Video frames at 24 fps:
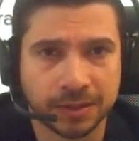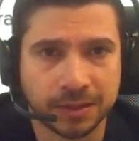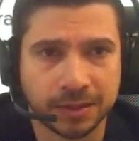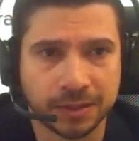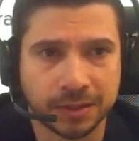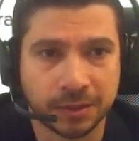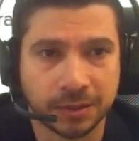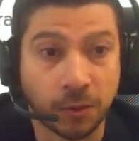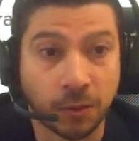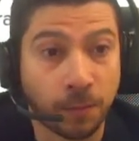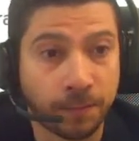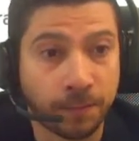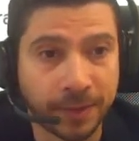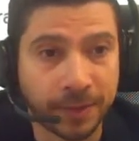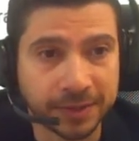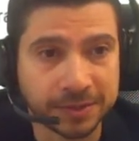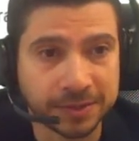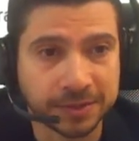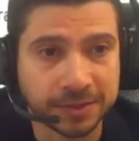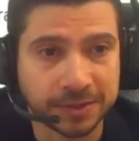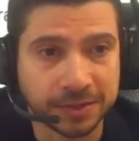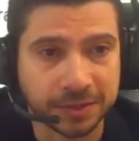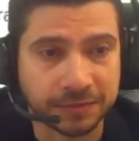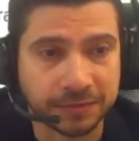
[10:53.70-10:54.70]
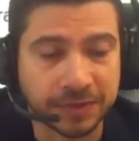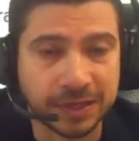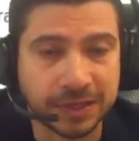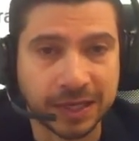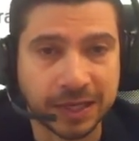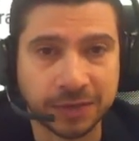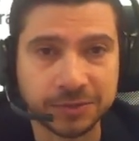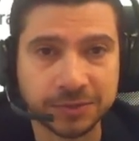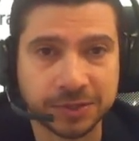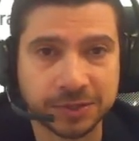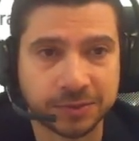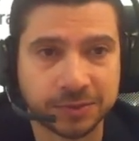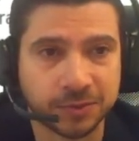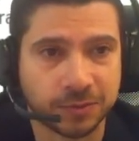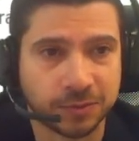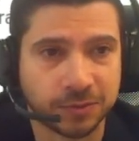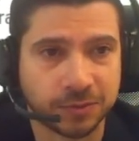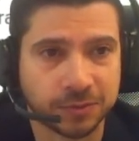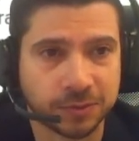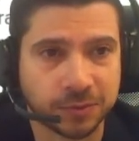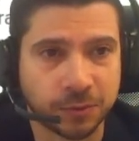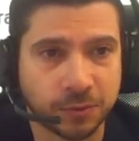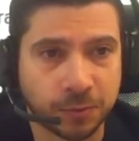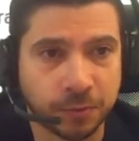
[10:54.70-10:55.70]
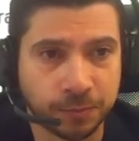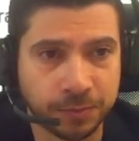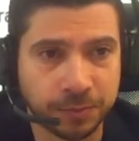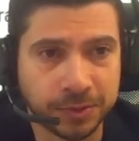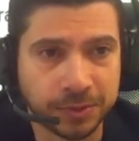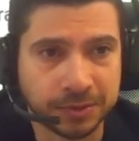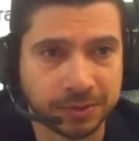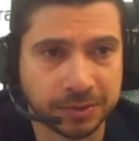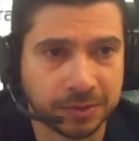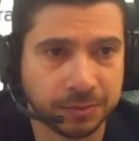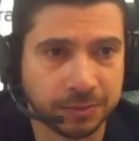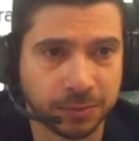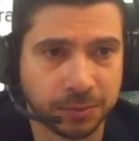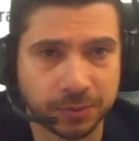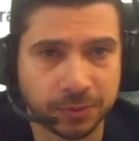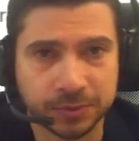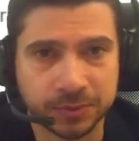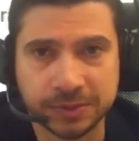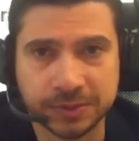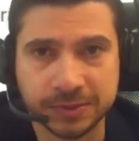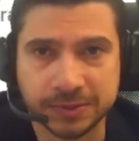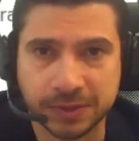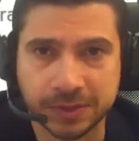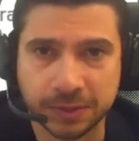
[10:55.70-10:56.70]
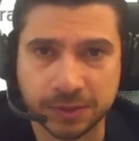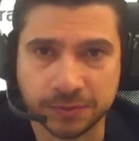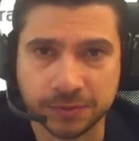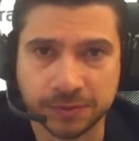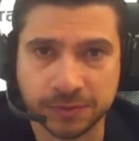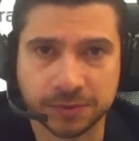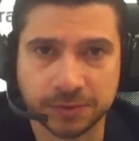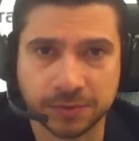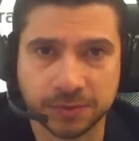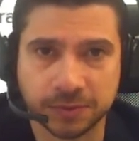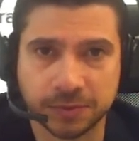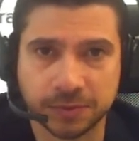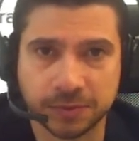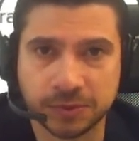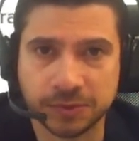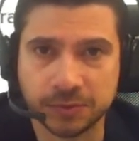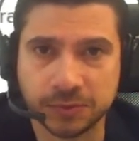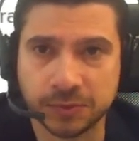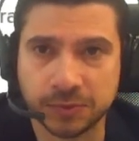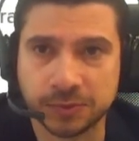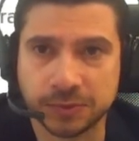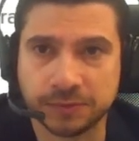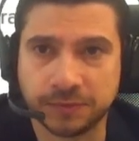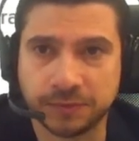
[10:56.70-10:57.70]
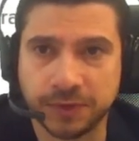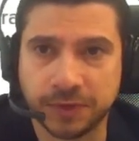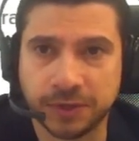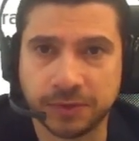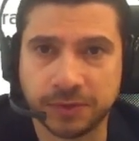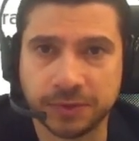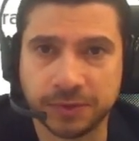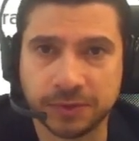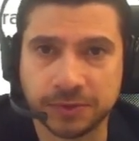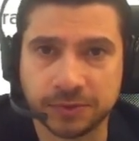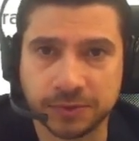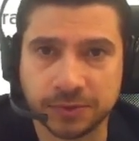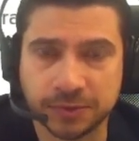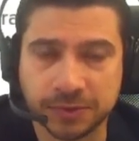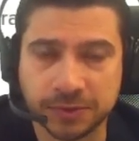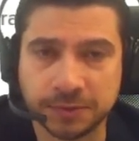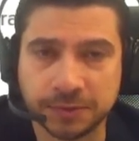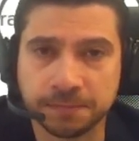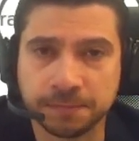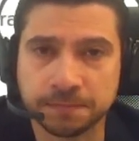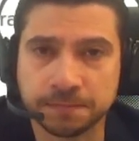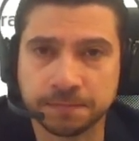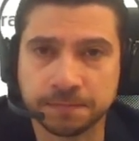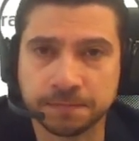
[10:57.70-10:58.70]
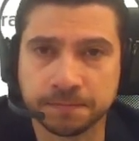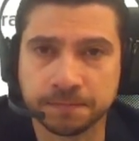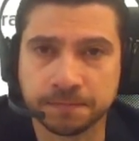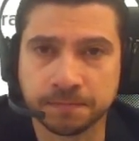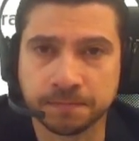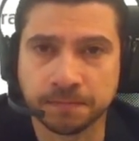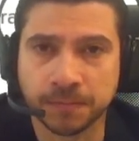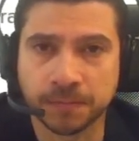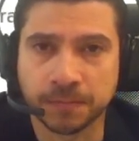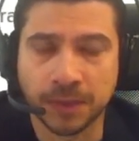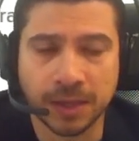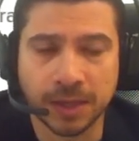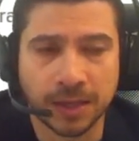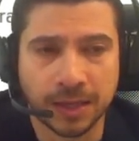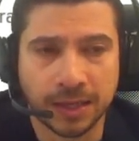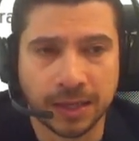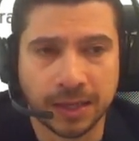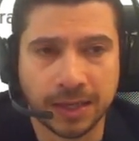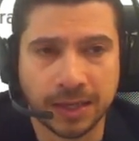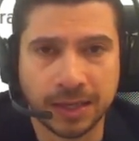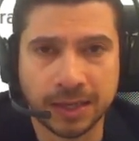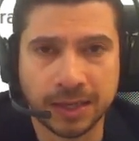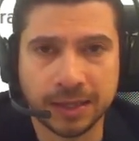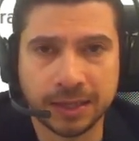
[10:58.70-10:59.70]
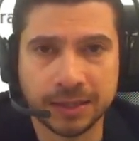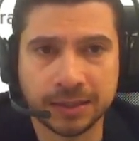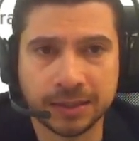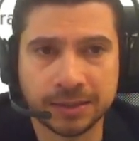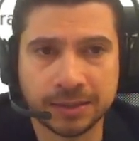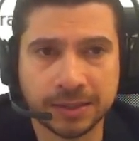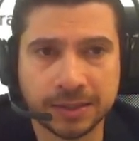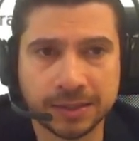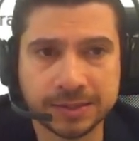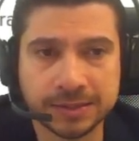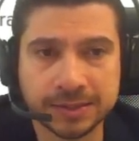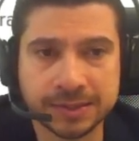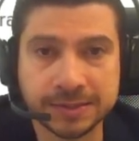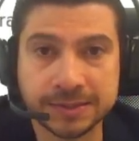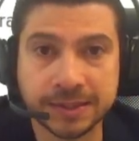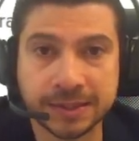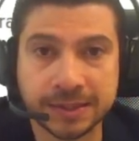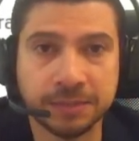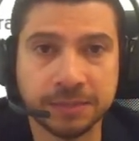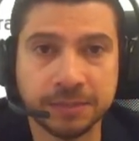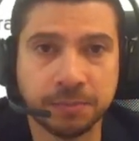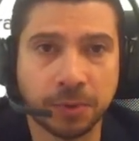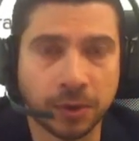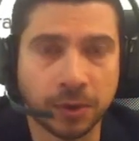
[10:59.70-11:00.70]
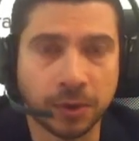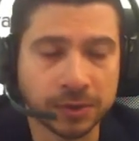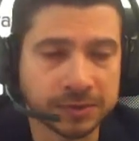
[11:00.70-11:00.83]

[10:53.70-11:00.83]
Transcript: competitive, allow them to compete among themselves. So this was very interesting. And it's a sandbox